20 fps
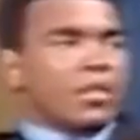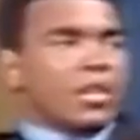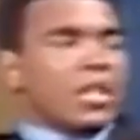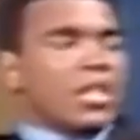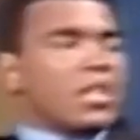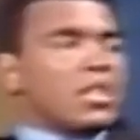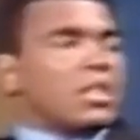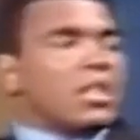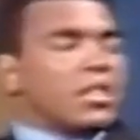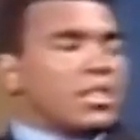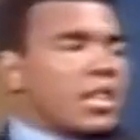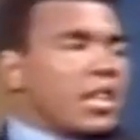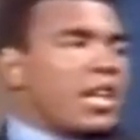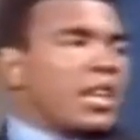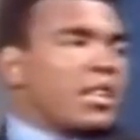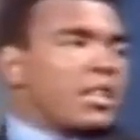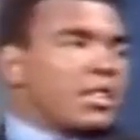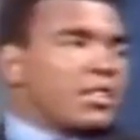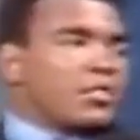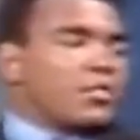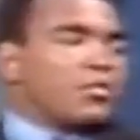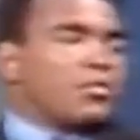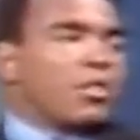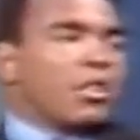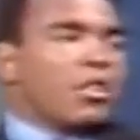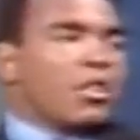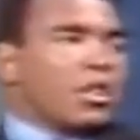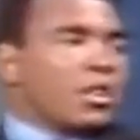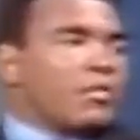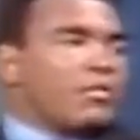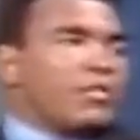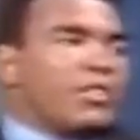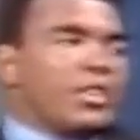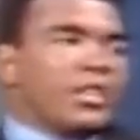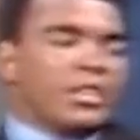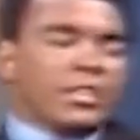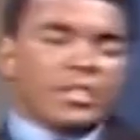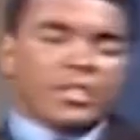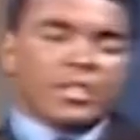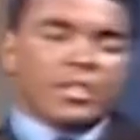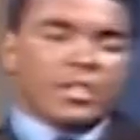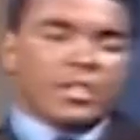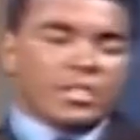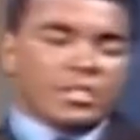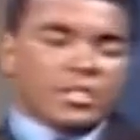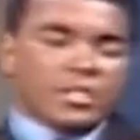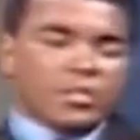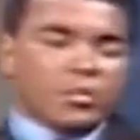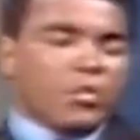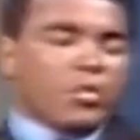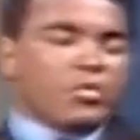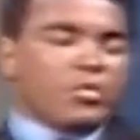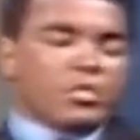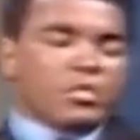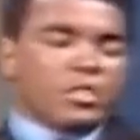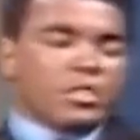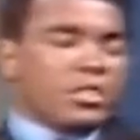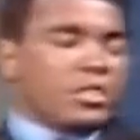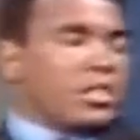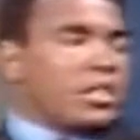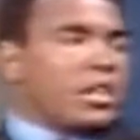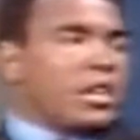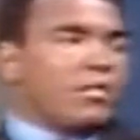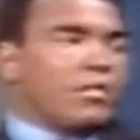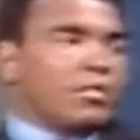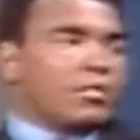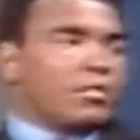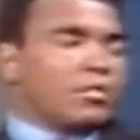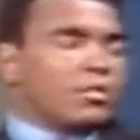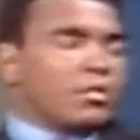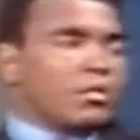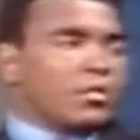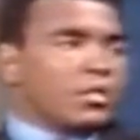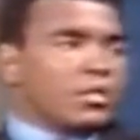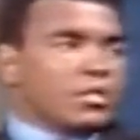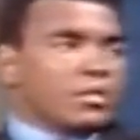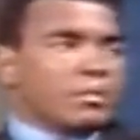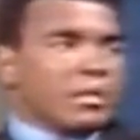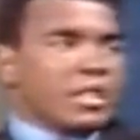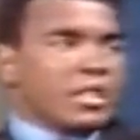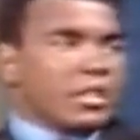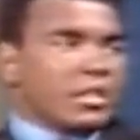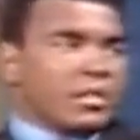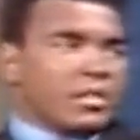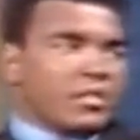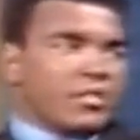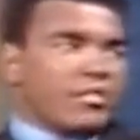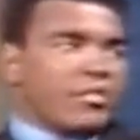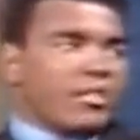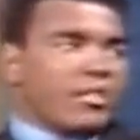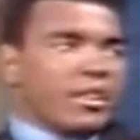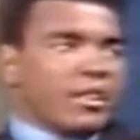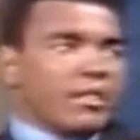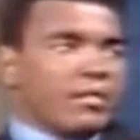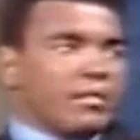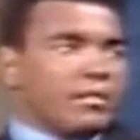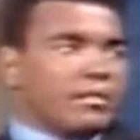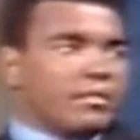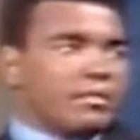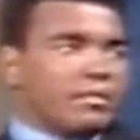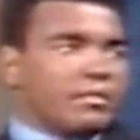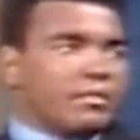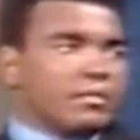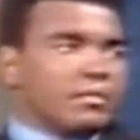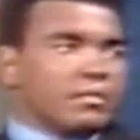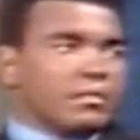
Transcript: truth. The thing that you all have done to us is worse than the devil you told us about under the ground.